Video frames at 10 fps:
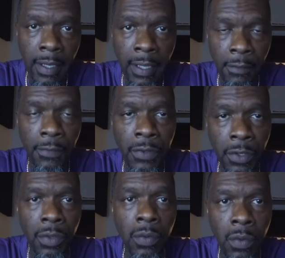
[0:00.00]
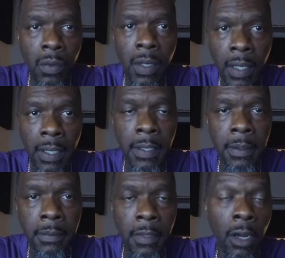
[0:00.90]
If you
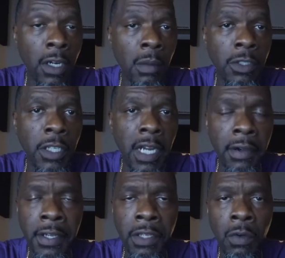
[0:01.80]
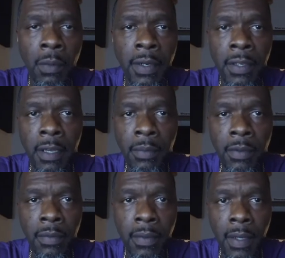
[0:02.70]
are coming to the area and you want me to help
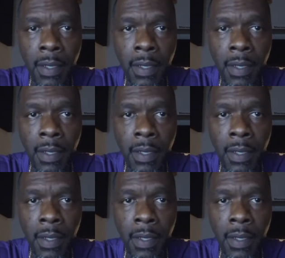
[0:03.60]
you